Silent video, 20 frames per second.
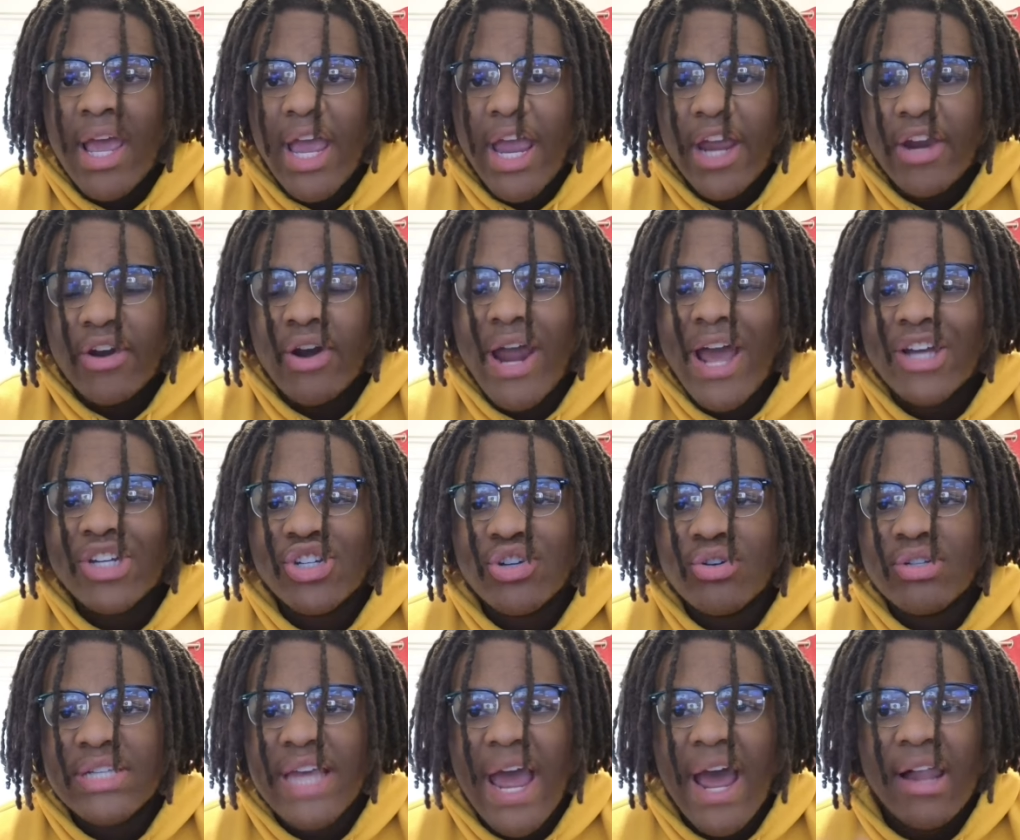International
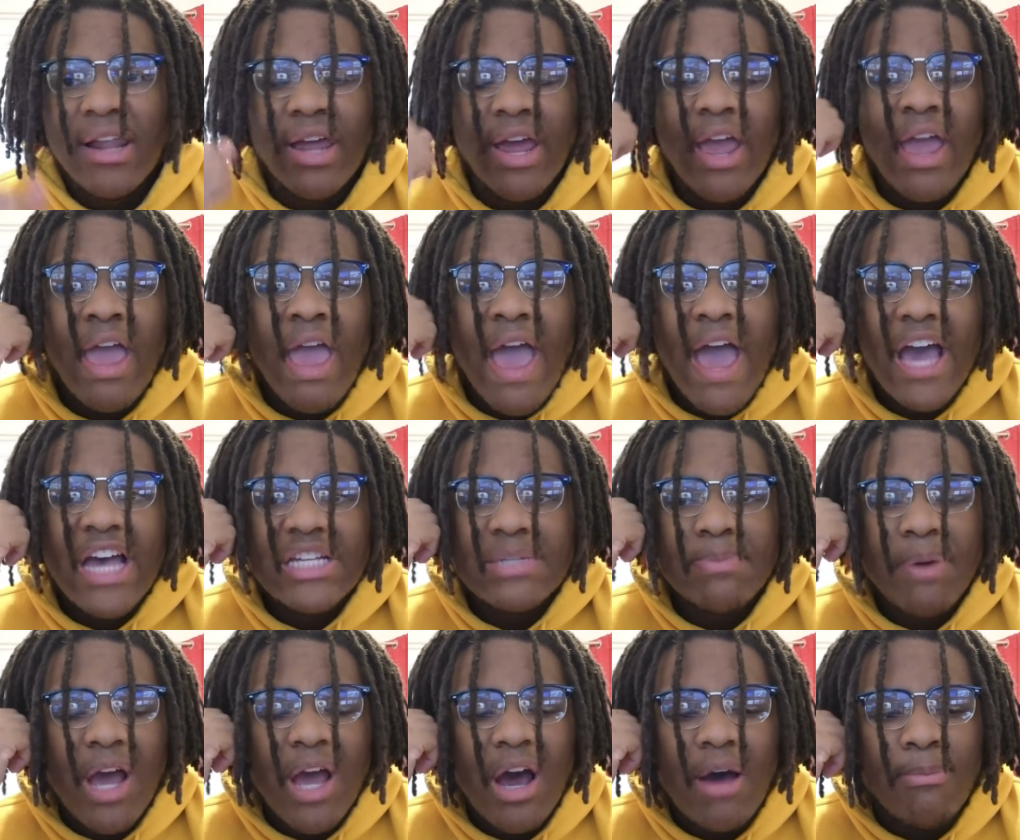talent has
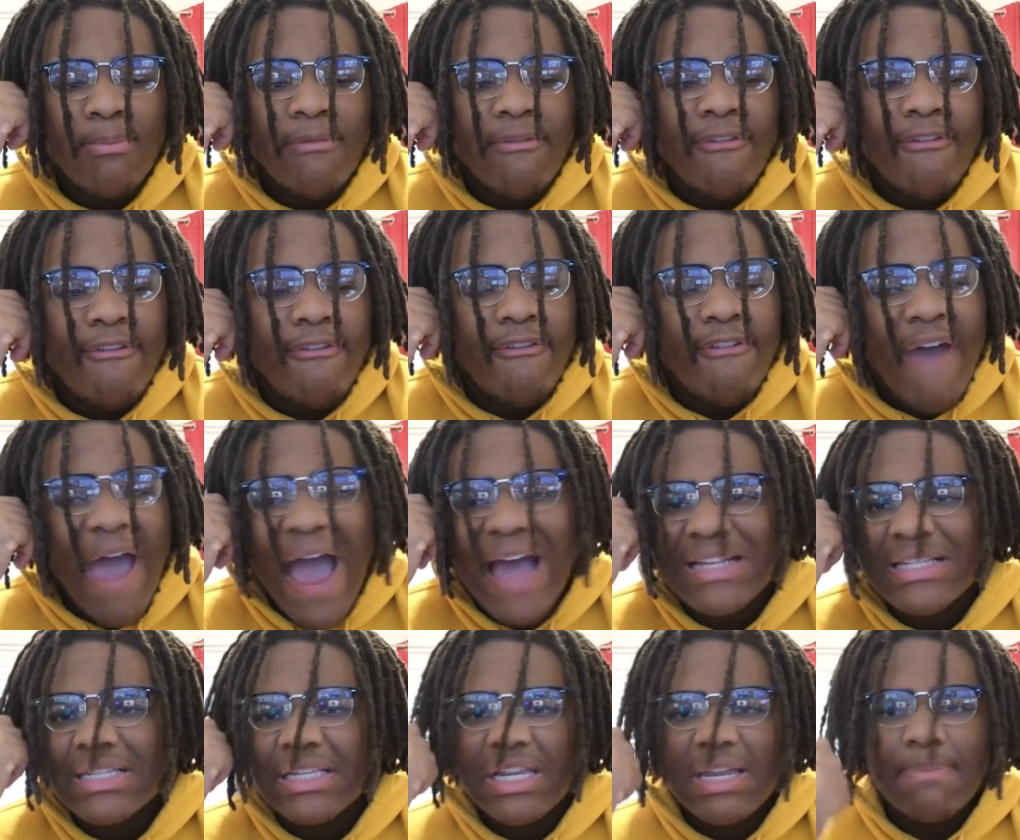become
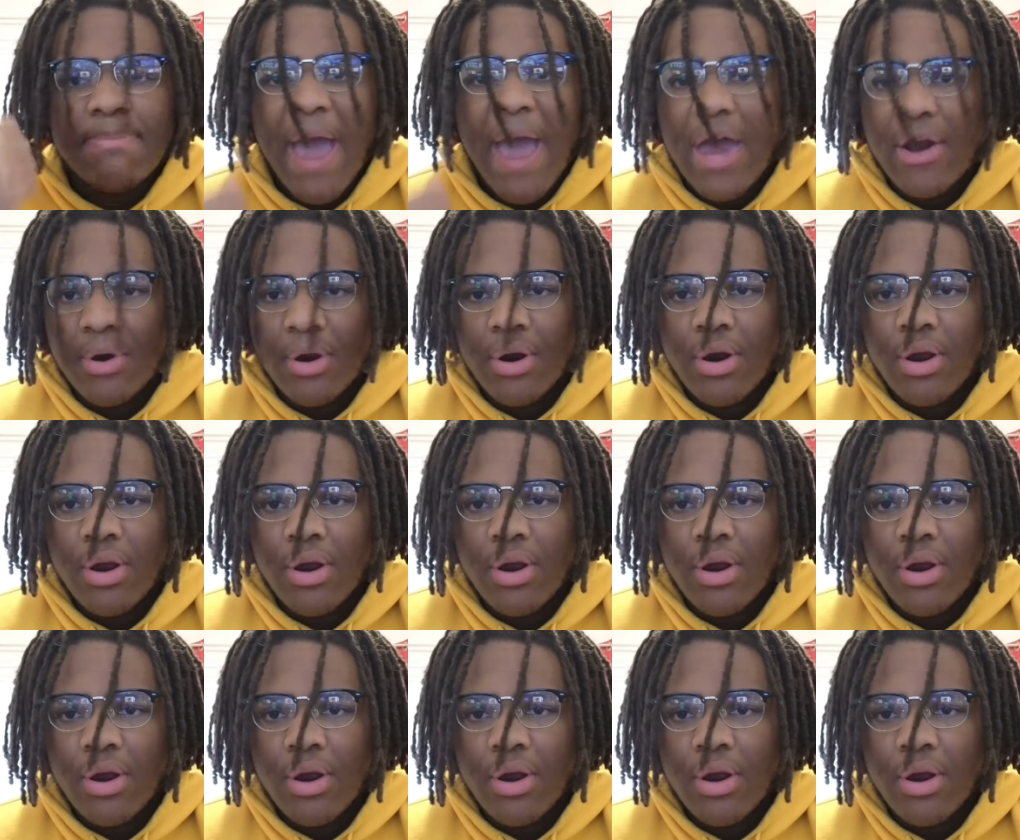vastly better